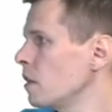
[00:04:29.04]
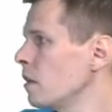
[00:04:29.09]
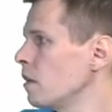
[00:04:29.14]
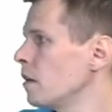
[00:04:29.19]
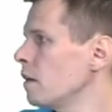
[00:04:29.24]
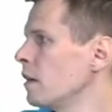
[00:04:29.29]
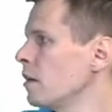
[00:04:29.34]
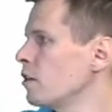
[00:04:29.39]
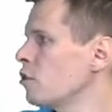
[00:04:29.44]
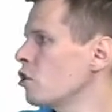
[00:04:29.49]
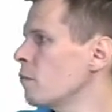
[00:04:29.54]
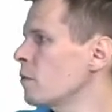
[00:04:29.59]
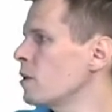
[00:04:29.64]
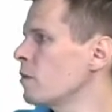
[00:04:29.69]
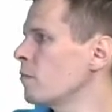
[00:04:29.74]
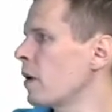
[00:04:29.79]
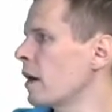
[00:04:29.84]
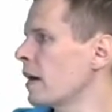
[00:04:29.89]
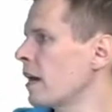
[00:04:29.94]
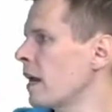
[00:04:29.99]

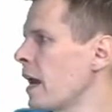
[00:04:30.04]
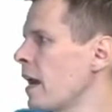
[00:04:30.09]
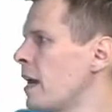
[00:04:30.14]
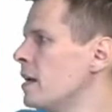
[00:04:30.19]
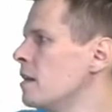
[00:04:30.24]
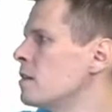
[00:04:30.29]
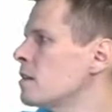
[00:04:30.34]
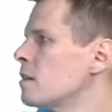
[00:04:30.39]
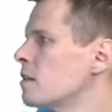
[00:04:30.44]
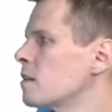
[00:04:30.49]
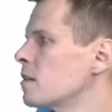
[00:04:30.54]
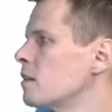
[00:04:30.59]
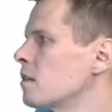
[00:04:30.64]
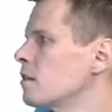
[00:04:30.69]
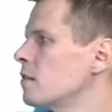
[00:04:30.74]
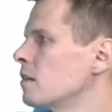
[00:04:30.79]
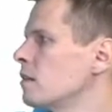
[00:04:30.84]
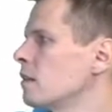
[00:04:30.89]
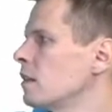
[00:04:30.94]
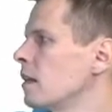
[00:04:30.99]
determined by age,
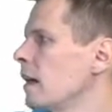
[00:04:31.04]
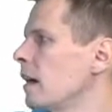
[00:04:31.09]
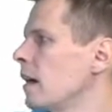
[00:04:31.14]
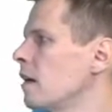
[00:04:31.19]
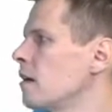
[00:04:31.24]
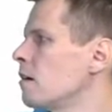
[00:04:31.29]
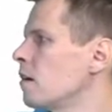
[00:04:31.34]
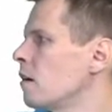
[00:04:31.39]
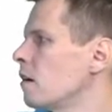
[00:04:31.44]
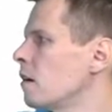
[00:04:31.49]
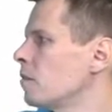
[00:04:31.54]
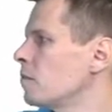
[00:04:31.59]
and